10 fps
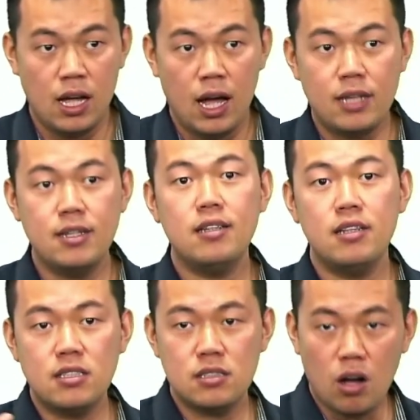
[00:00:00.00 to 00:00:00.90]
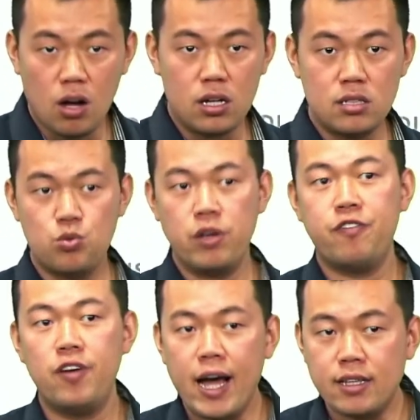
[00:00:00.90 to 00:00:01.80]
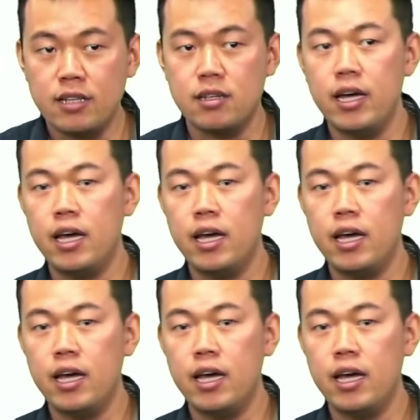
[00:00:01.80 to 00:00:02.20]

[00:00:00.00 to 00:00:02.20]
And then this is reflected